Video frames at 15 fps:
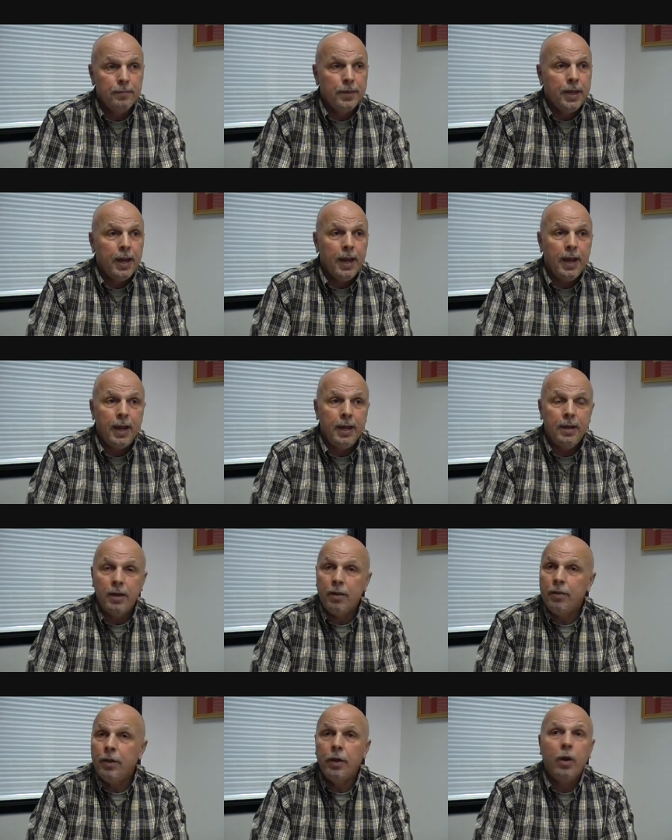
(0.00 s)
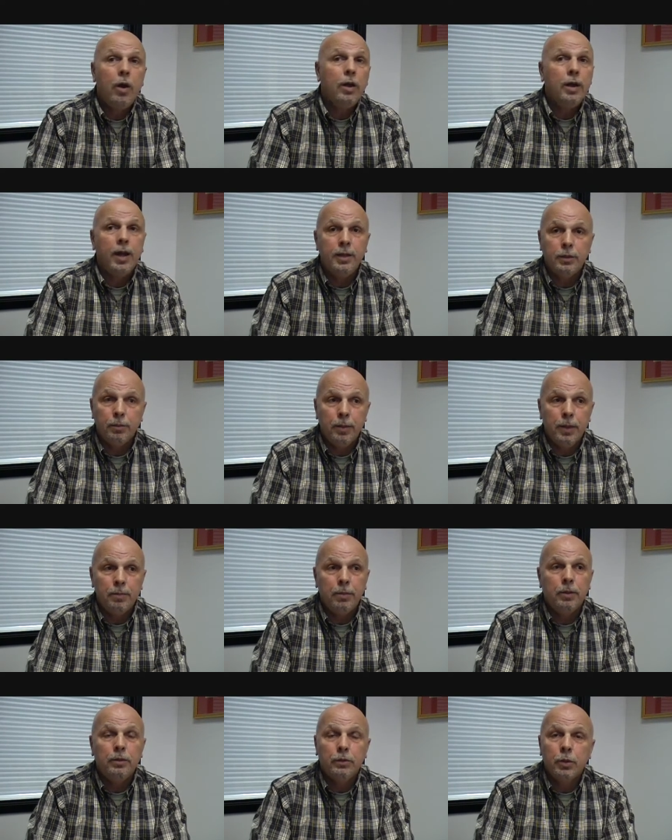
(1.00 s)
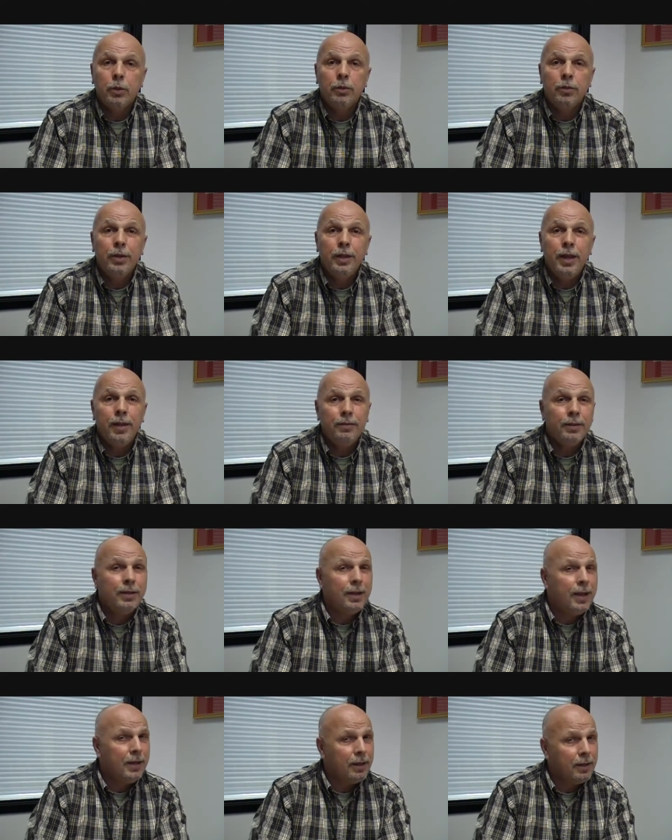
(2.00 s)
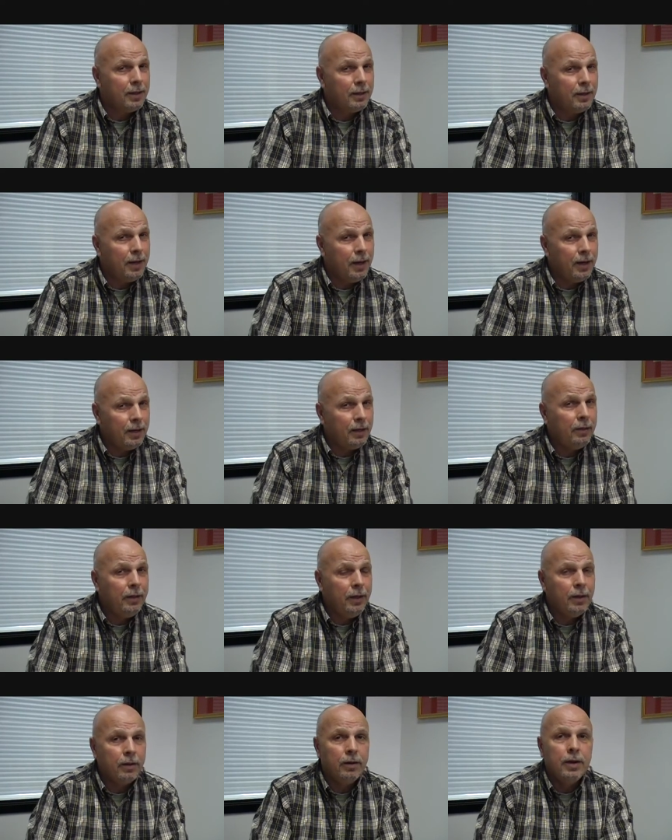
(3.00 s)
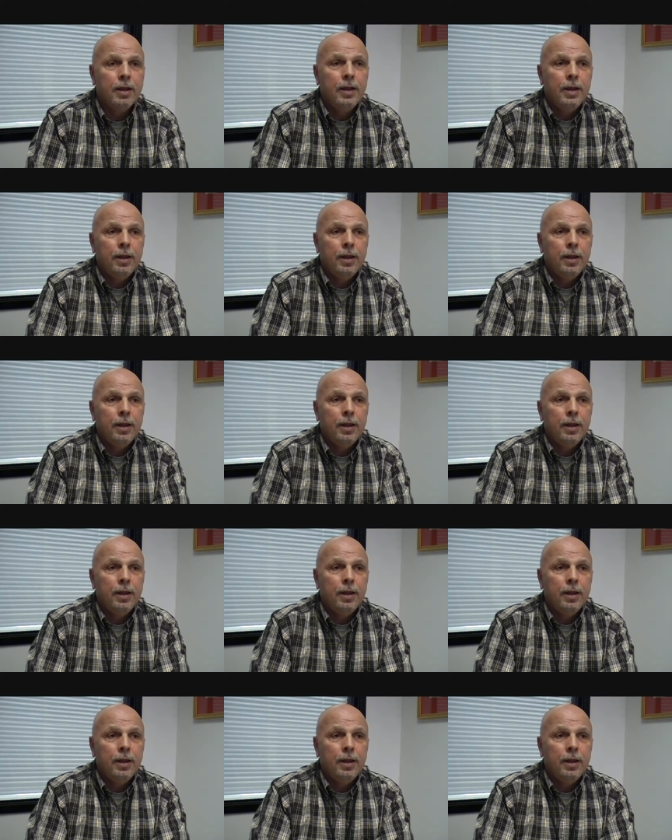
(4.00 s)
Right. And there are all kinds of people, so we really have to get it clear